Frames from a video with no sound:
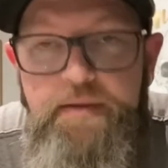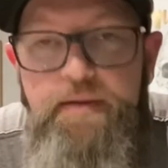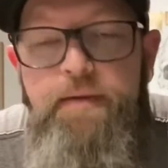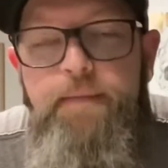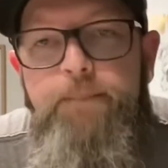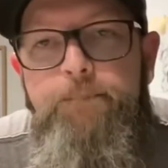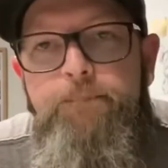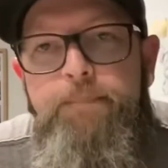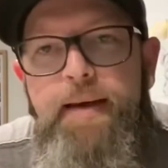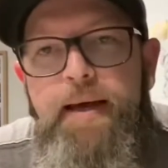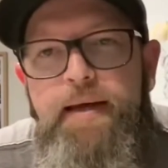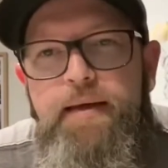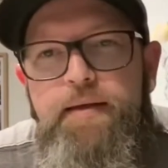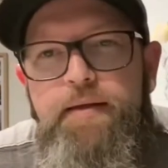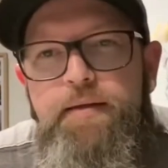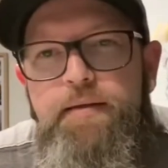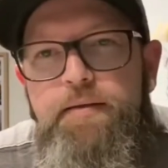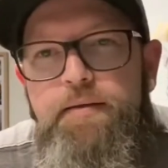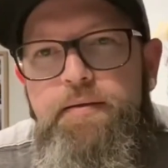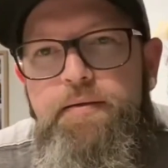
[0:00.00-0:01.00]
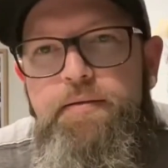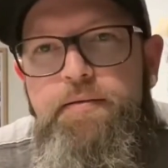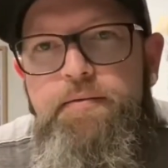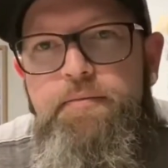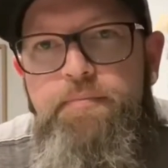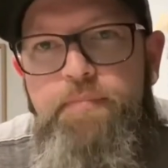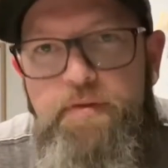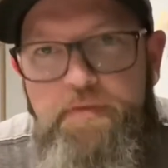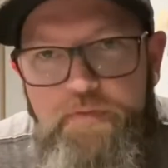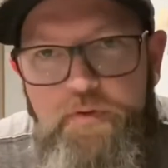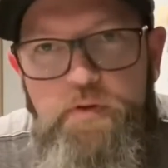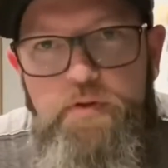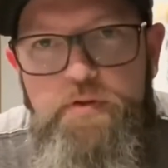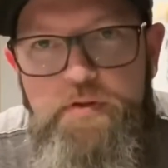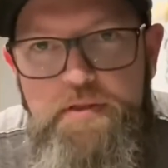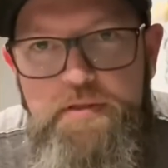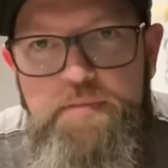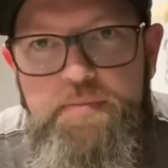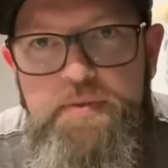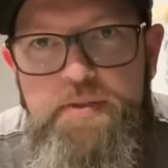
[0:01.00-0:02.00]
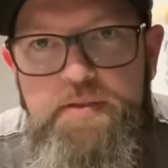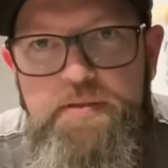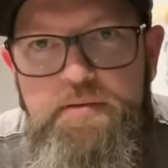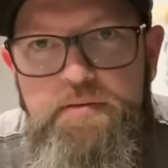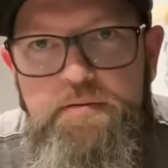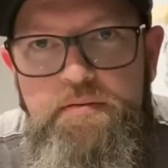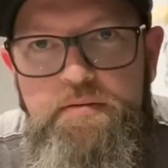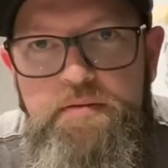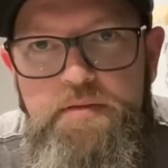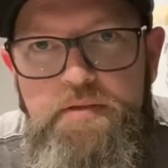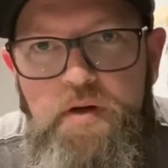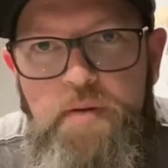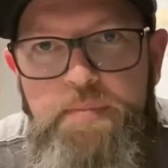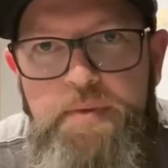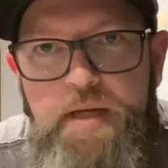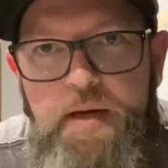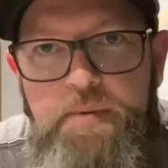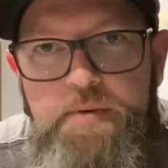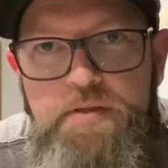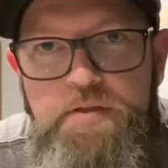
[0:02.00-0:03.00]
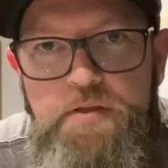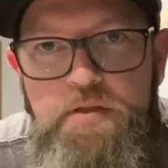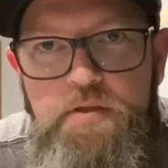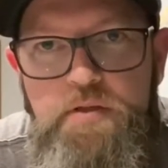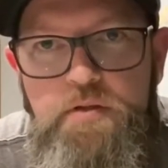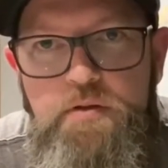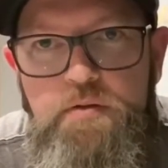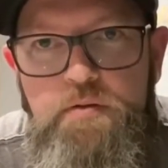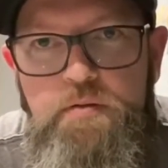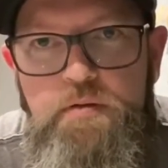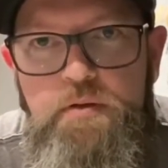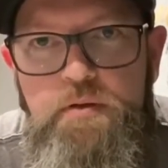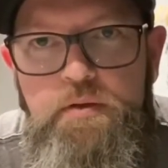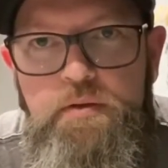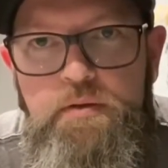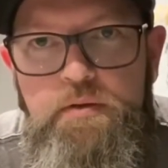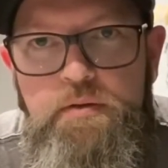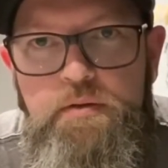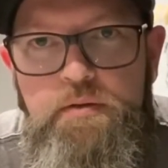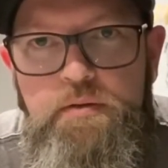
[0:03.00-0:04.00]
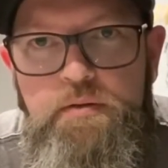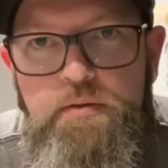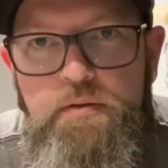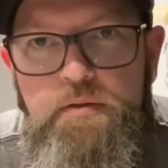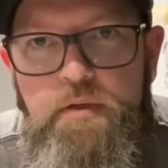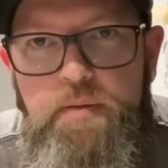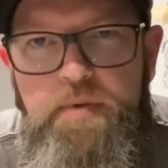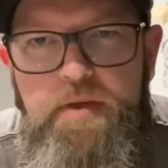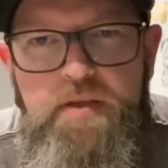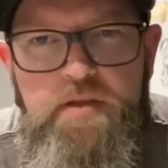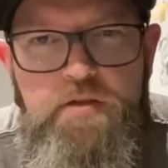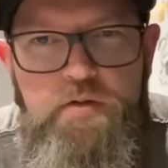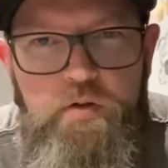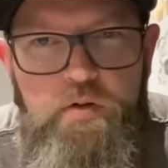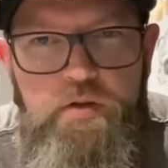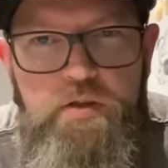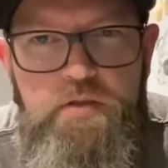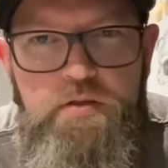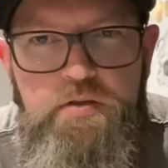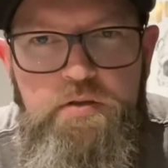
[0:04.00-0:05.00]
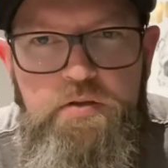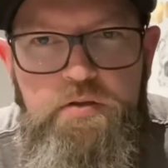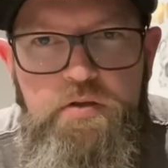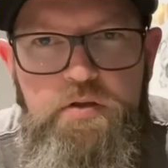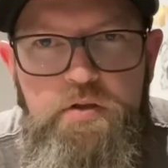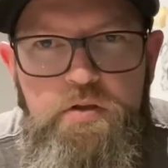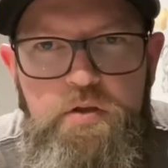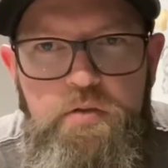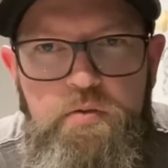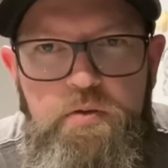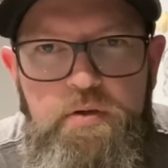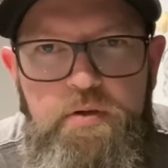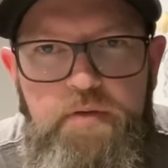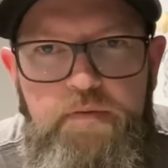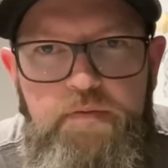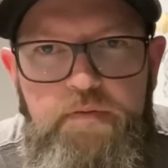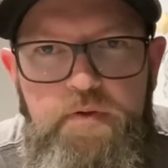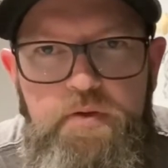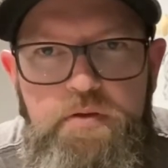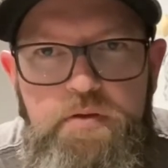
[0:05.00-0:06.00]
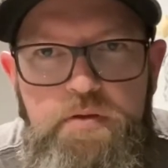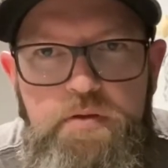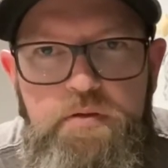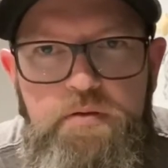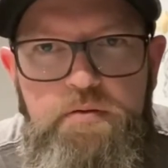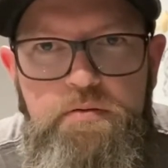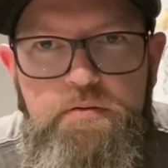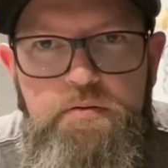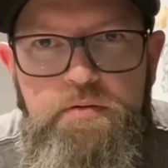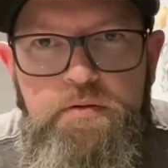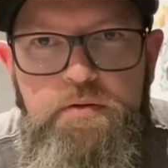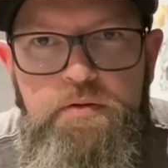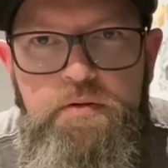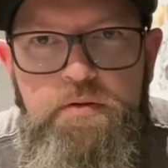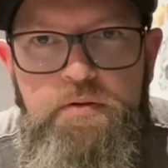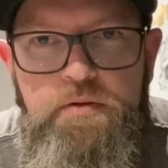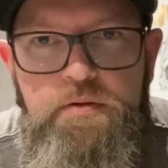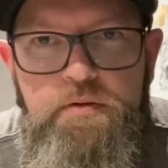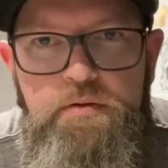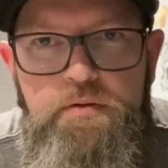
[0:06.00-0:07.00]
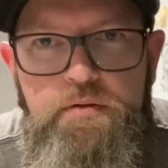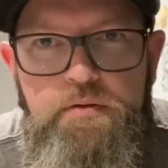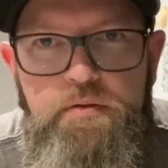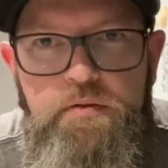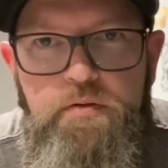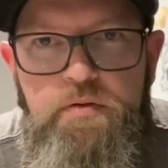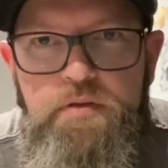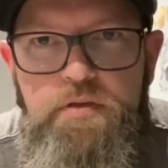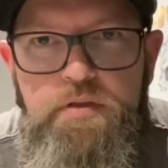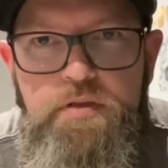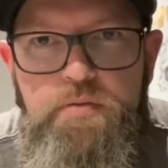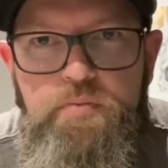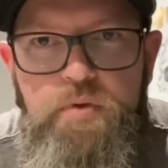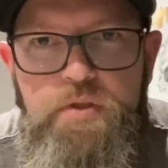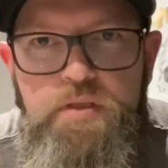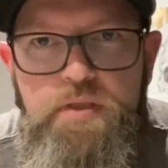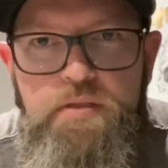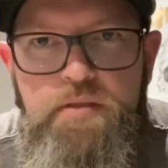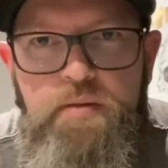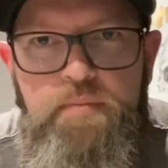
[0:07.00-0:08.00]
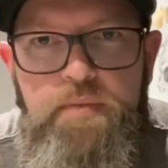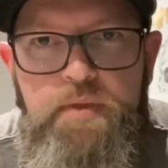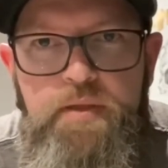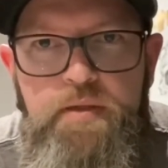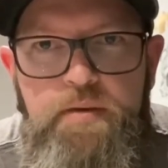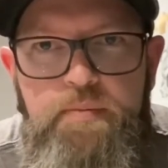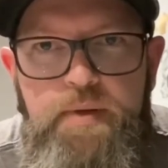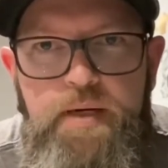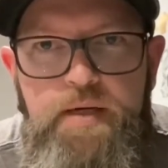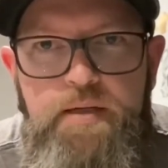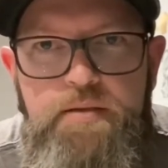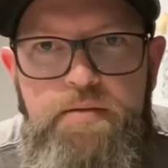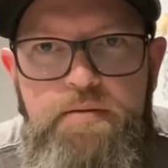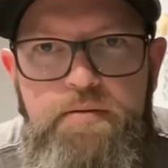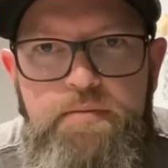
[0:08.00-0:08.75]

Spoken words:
back before Christmas. So I'm coming to you, I'm either talking to you in the future or you're just watching something in the past.